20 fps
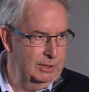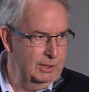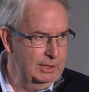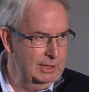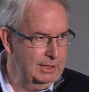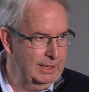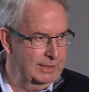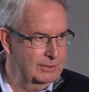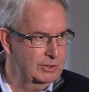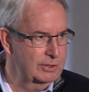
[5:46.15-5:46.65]

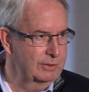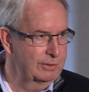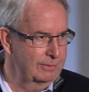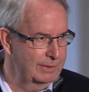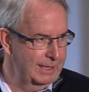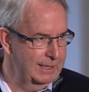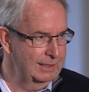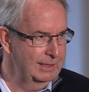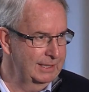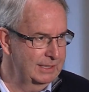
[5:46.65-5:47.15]
cluster
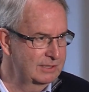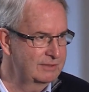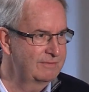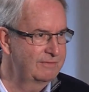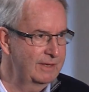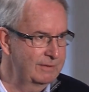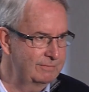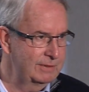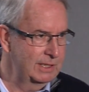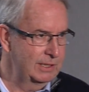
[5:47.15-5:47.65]
at least
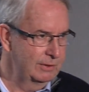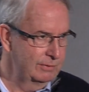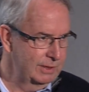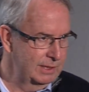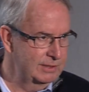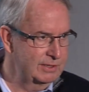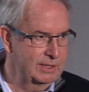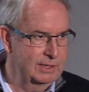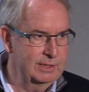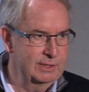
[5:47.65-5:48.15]
50
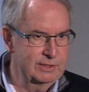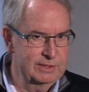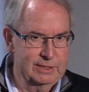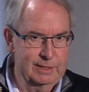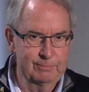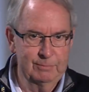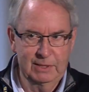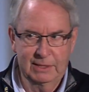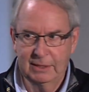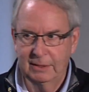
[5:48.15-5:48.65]
units into
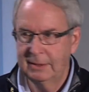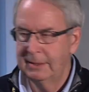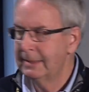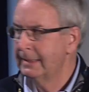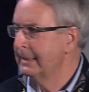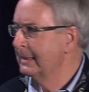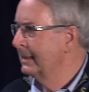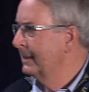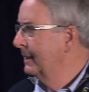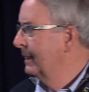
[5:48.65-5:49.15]
something,
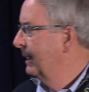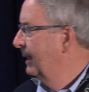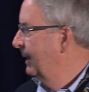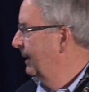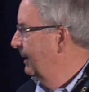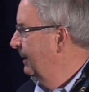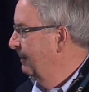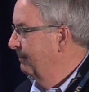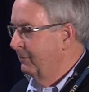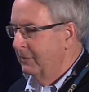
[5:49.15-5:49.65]

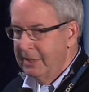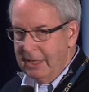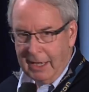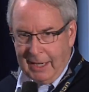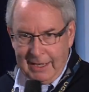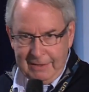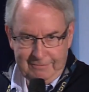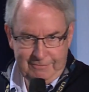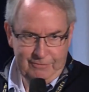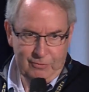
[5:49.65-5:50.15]

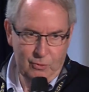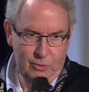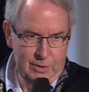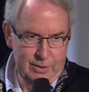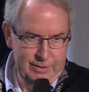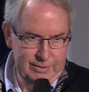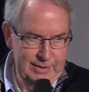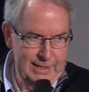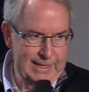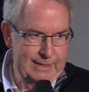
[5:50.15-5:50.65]
not
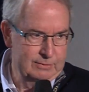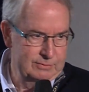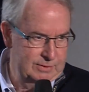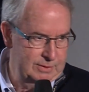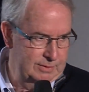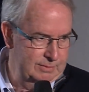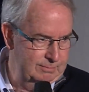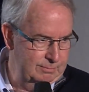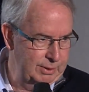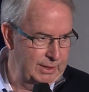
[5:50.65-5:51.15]

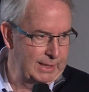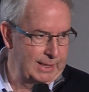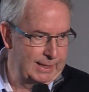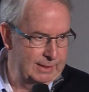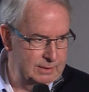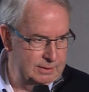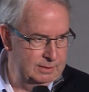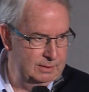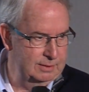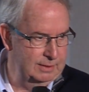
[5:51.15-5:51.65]
4,000
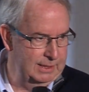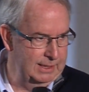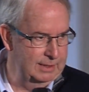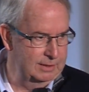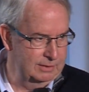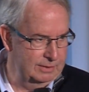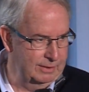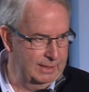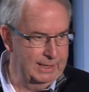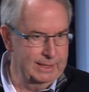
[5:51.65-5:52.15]
plus
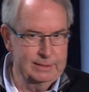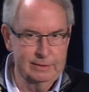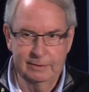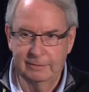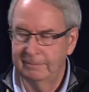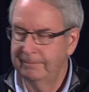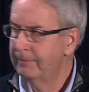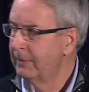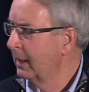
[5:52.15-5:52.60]
into 100.